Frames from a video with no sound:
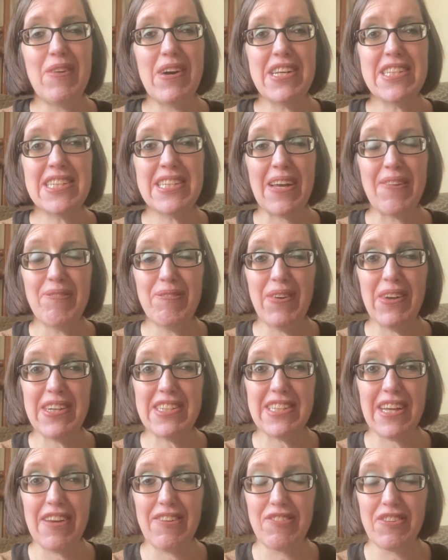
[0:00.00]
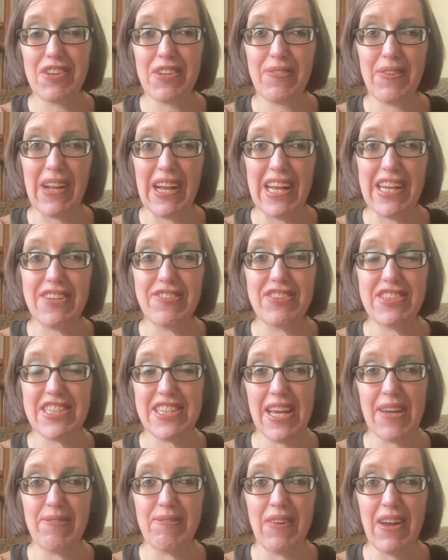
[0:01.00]
Some books I've already planned for
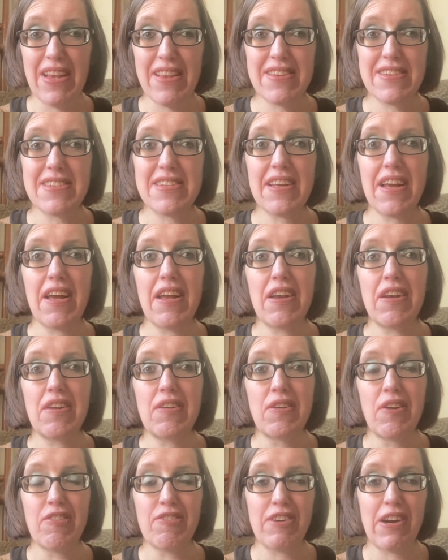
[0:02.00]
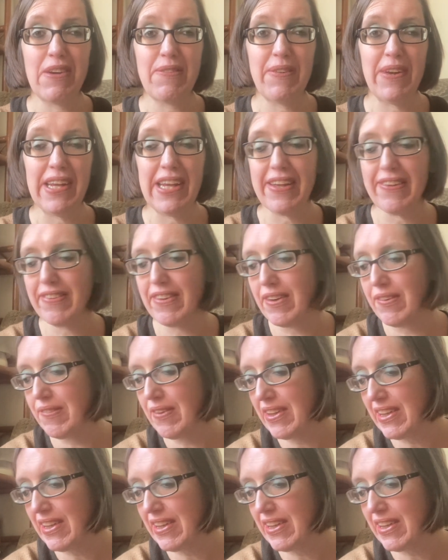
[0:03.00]
set months, not very many of them.